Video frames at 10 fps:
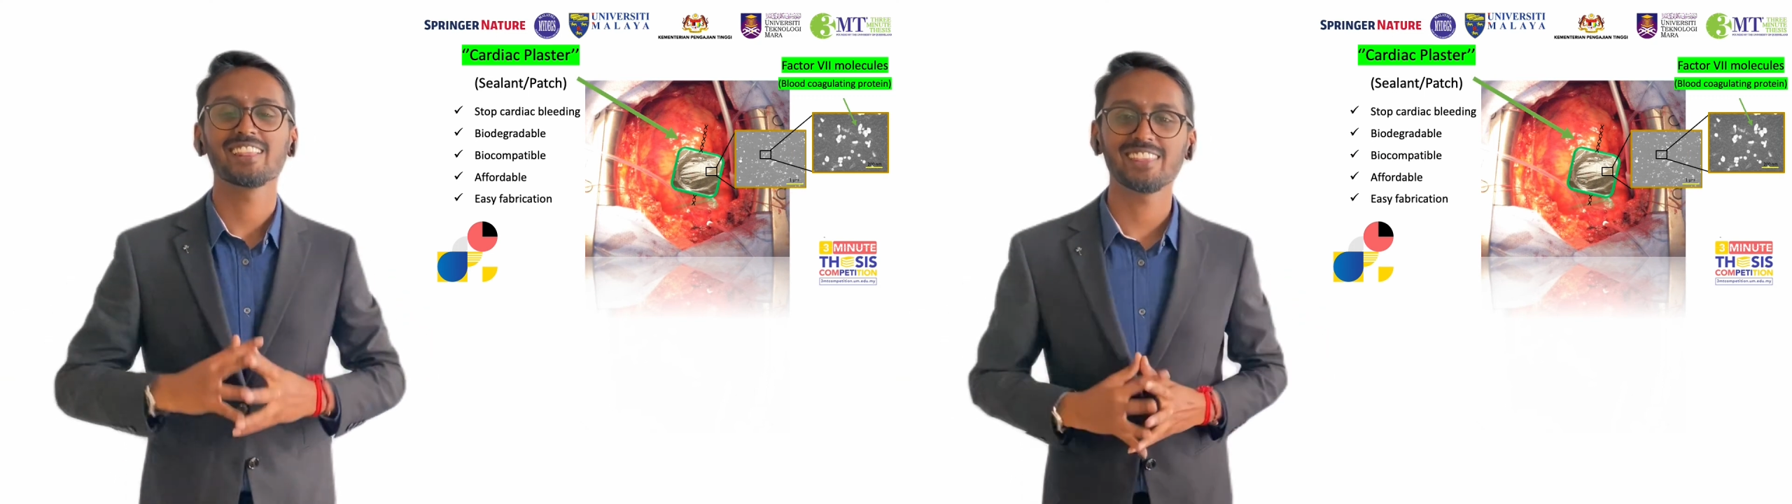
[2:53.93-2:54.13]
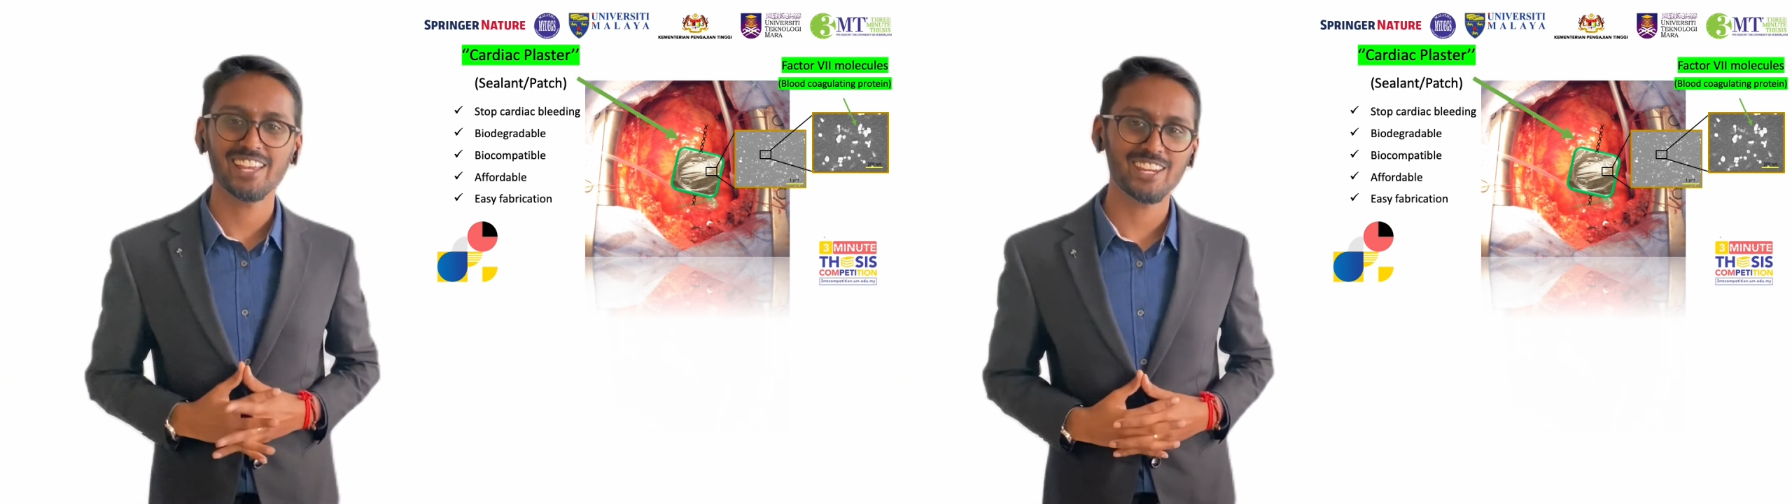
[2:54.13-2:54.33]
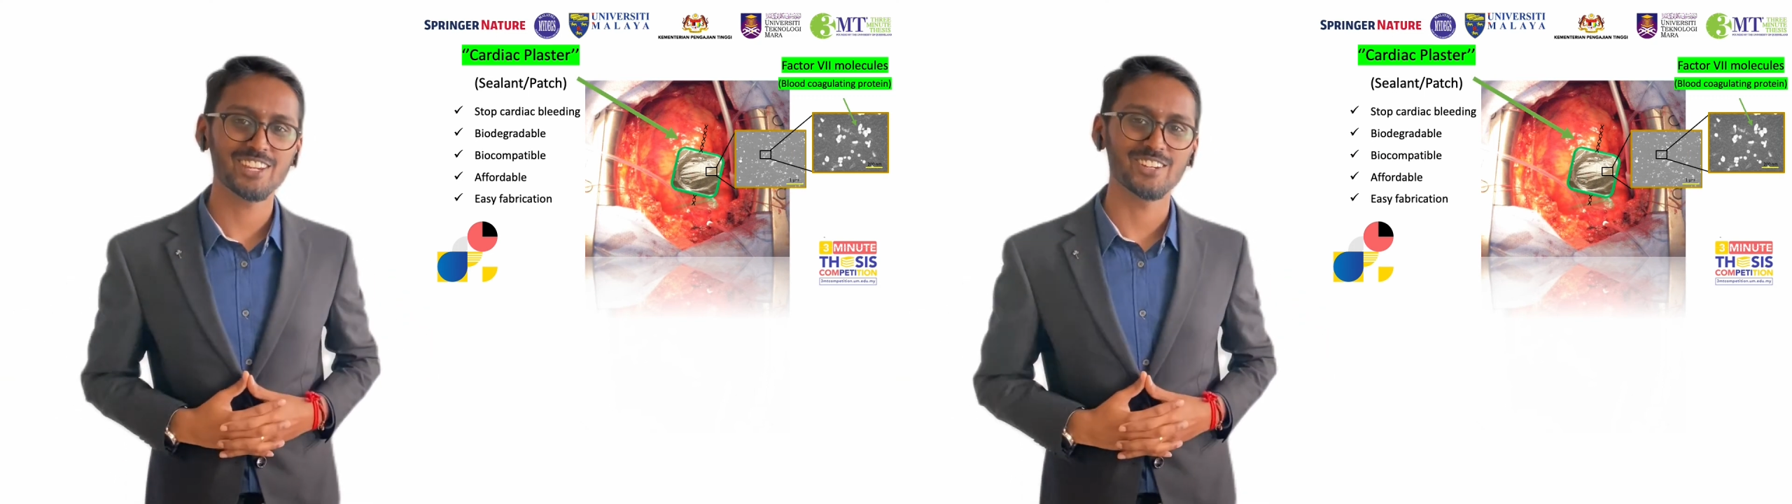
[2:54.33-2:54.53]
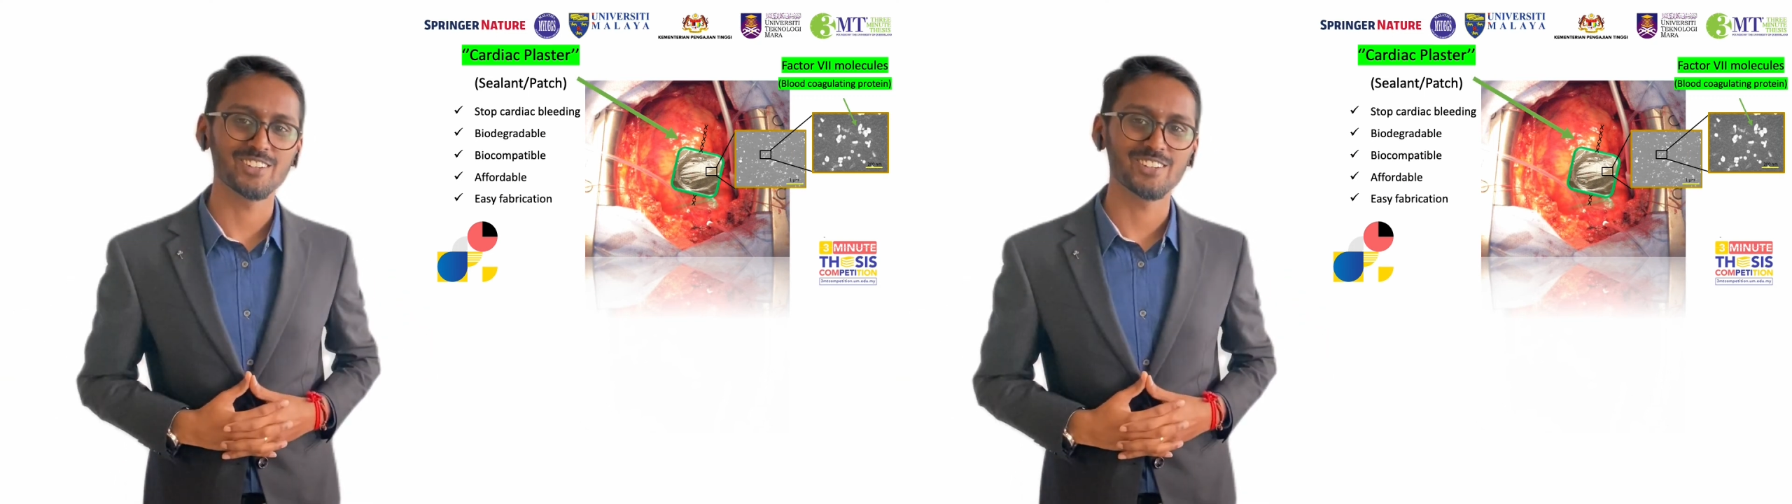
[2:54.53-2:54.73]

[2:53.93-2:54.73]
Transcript: Thank you.